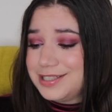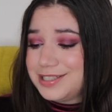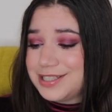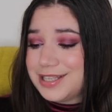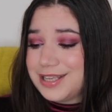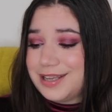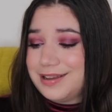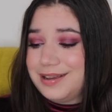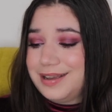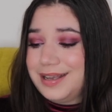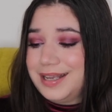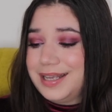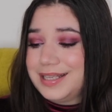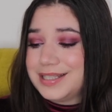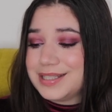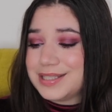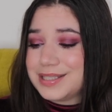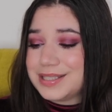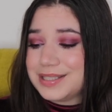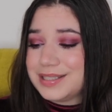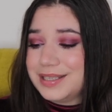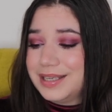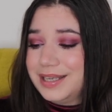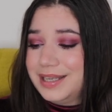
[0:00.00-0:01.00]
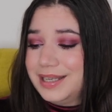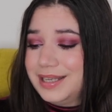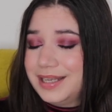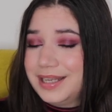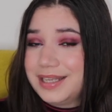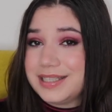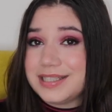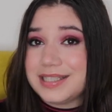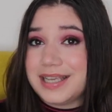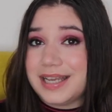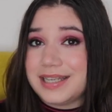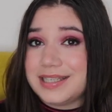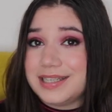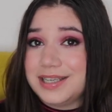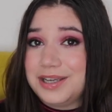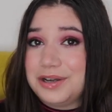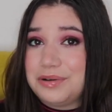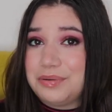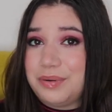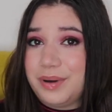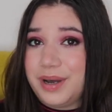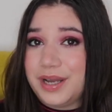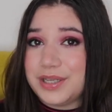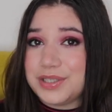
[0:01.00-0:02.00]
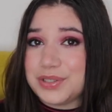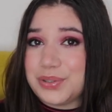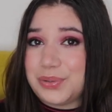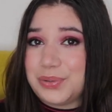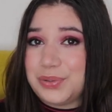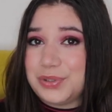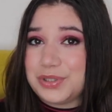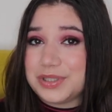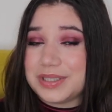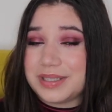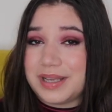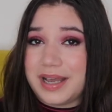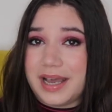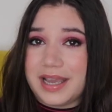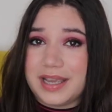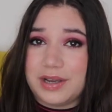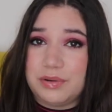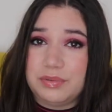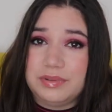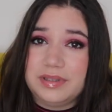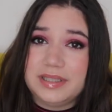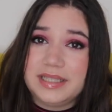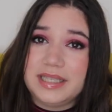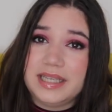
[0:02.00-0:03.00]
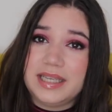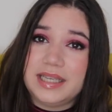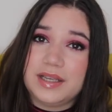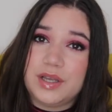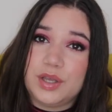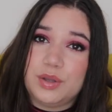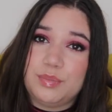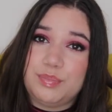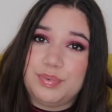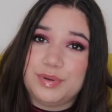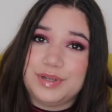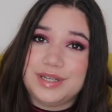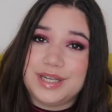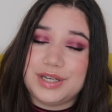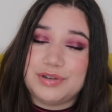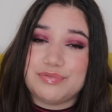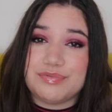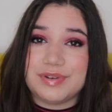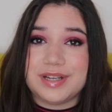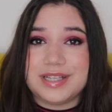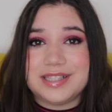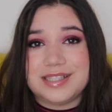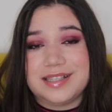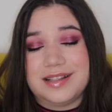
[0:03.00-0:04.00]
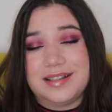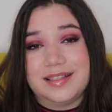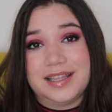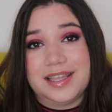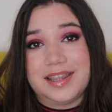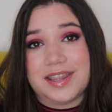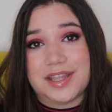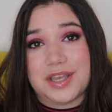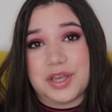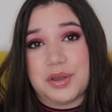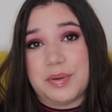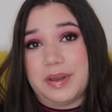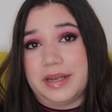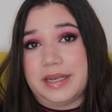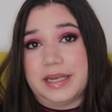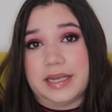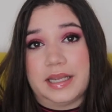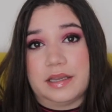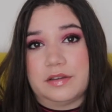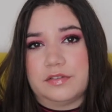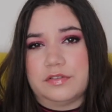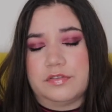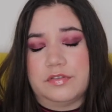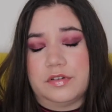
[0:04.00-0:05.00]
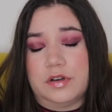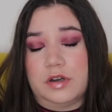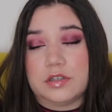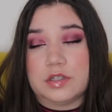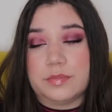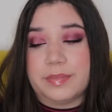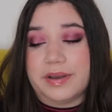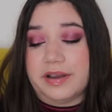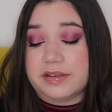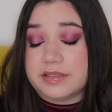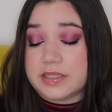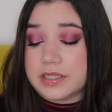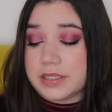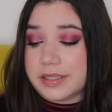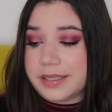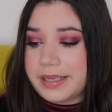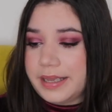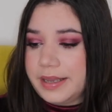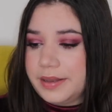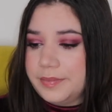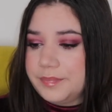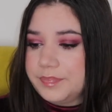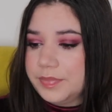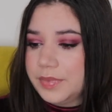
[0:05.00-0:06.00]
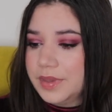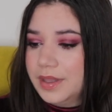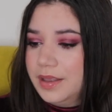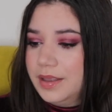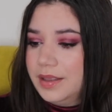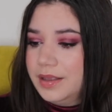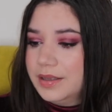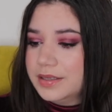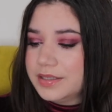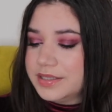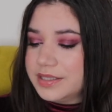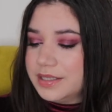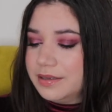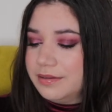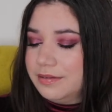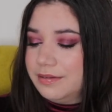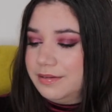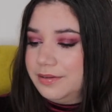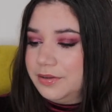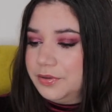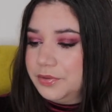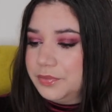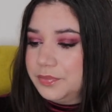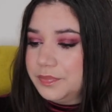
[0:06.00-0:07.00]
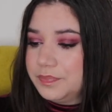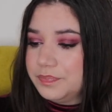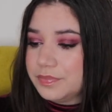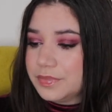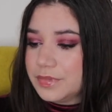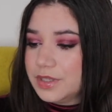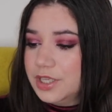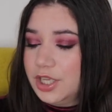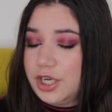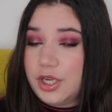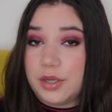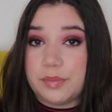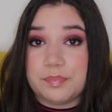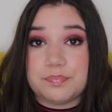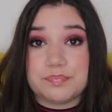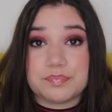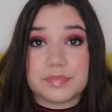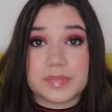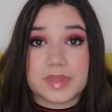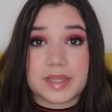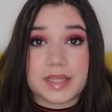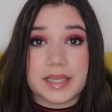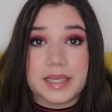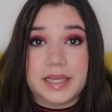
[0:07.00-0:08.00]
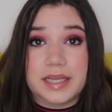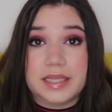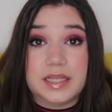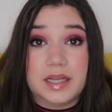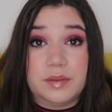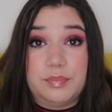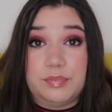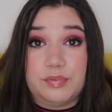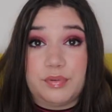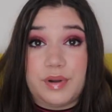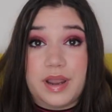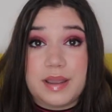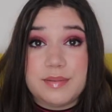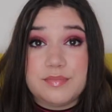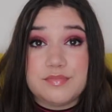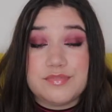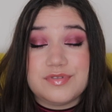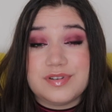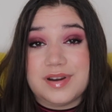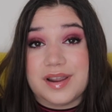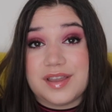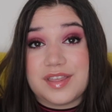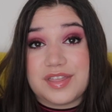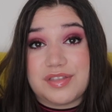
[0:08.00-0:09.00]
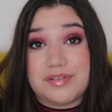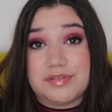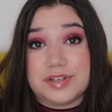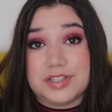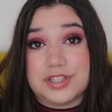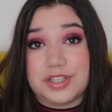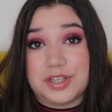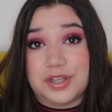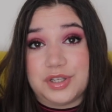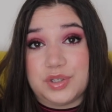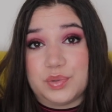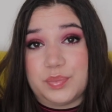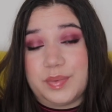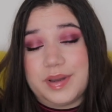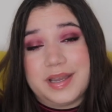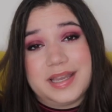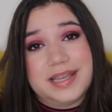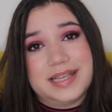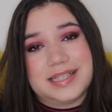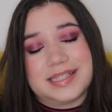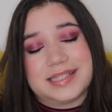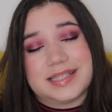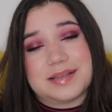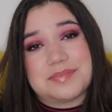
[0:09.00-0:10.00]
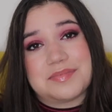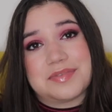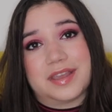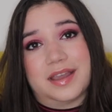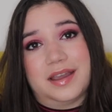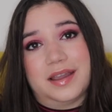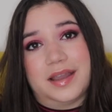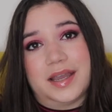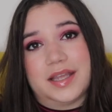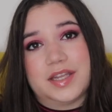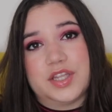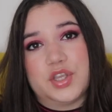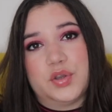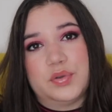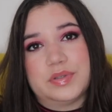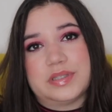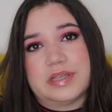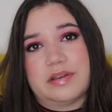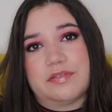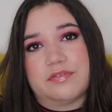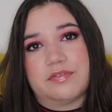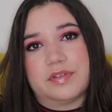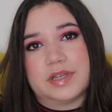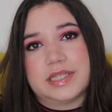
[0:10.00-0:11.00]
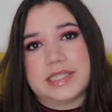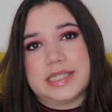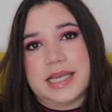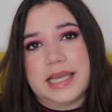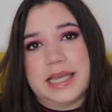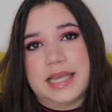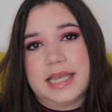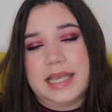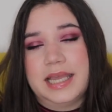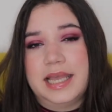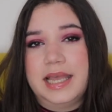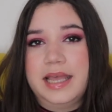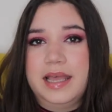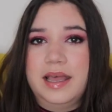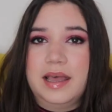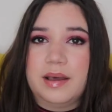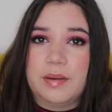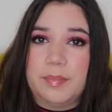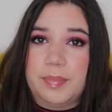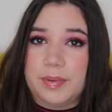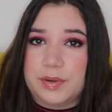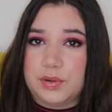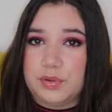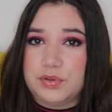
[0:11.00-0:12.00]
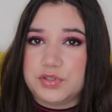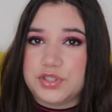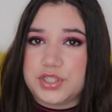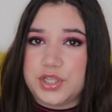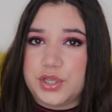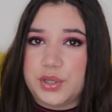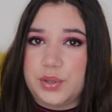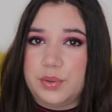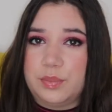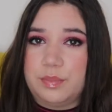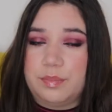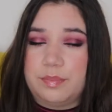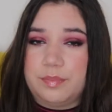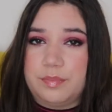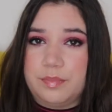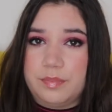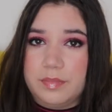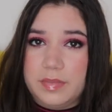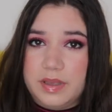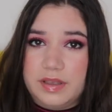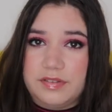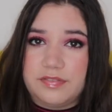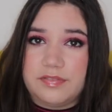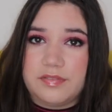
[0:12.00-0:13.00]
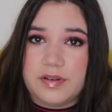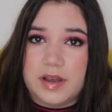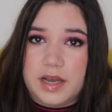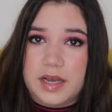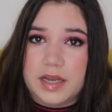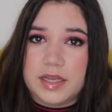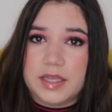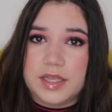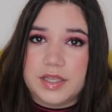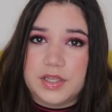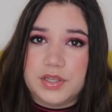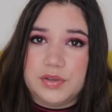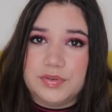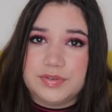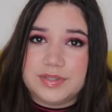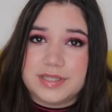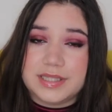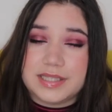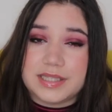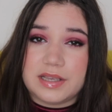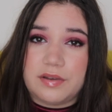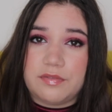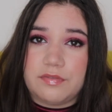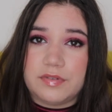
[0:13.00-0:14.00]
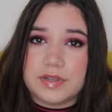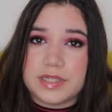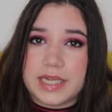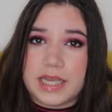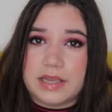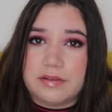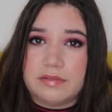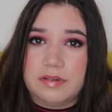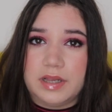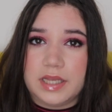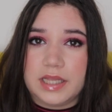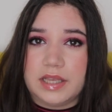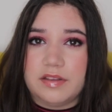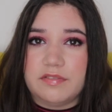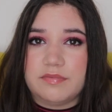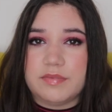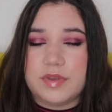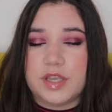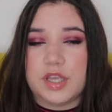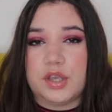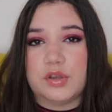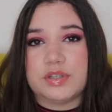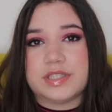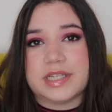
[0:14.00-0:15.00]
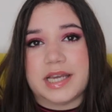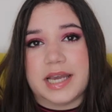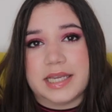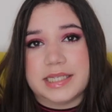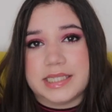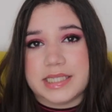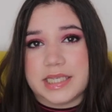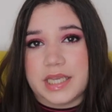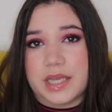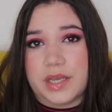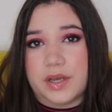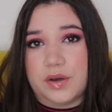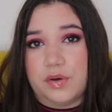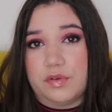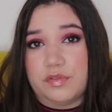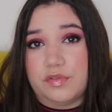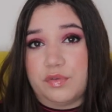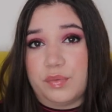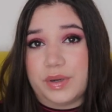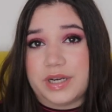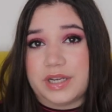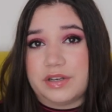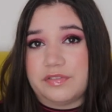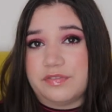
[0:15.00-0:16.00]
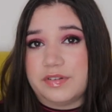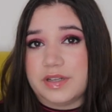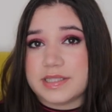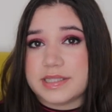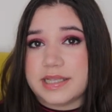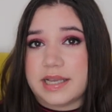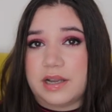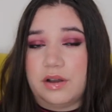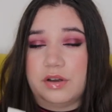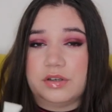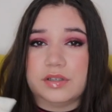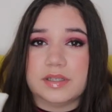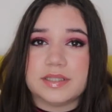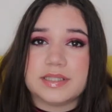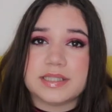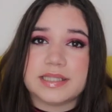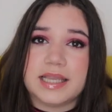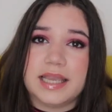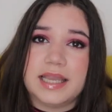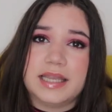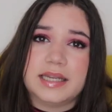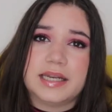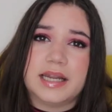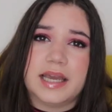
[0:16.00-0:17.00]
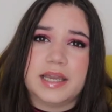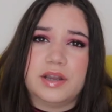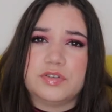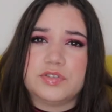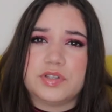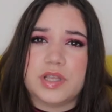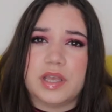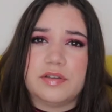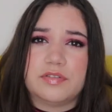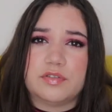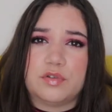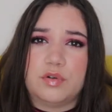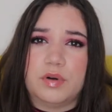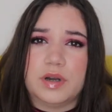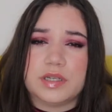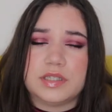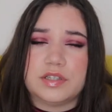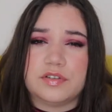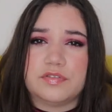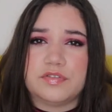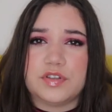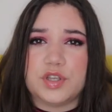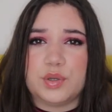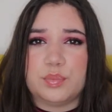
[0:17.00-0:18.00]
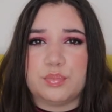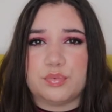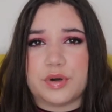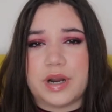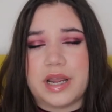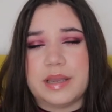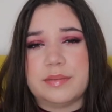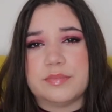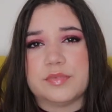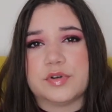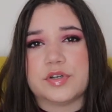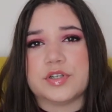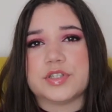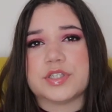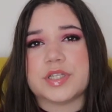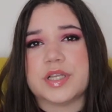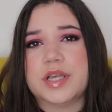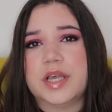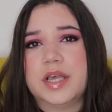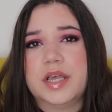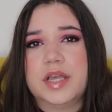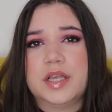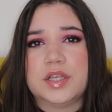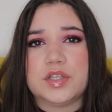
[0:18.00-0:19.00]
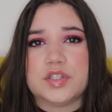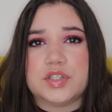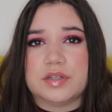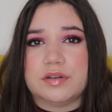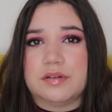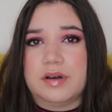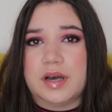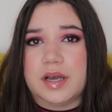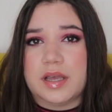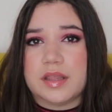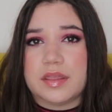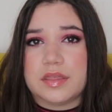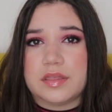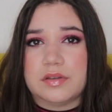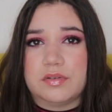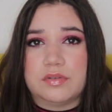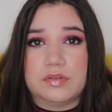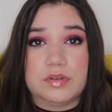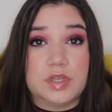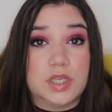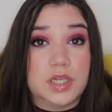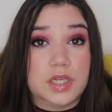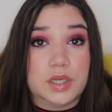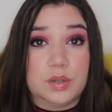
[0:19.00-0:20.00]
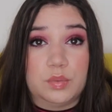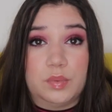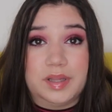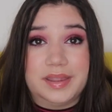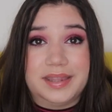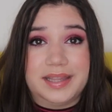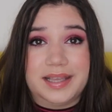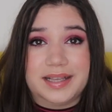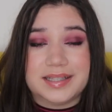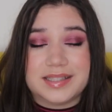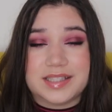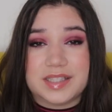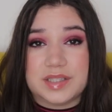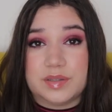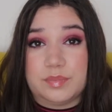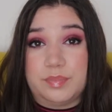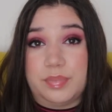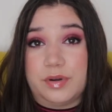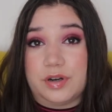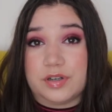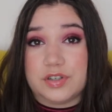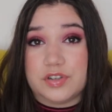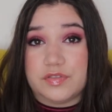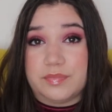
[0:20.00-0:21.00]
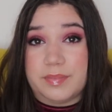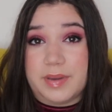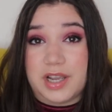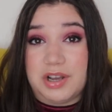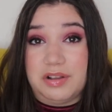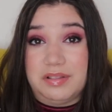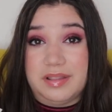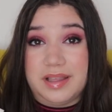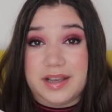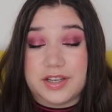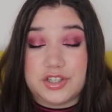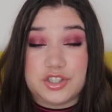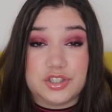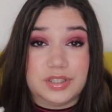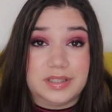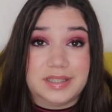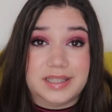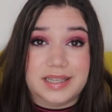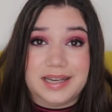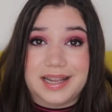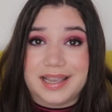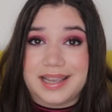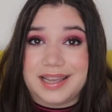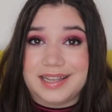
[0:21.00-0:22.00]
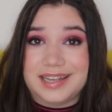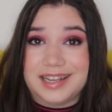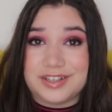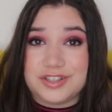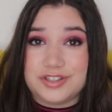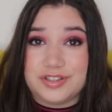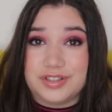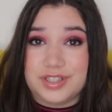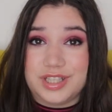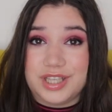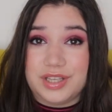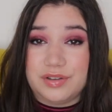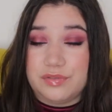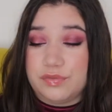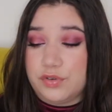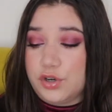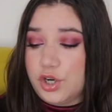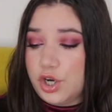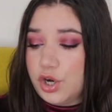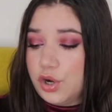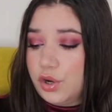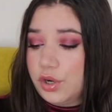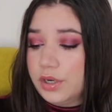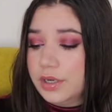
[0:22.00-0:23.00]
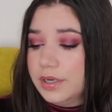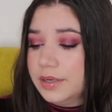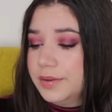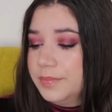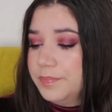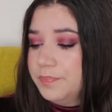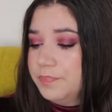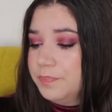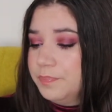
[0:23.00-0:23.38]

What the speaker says: So it's getting quite old. I only opened it recently though, and I forgot about it again. So, you know, a primer I thought is a good way. It's something I can use every day, but also if I use this every day, it will give me a good idea of what it feels like on the skin. I also have quite a few primers, so I thought, you know what, that's part of my collection that I can actually work on.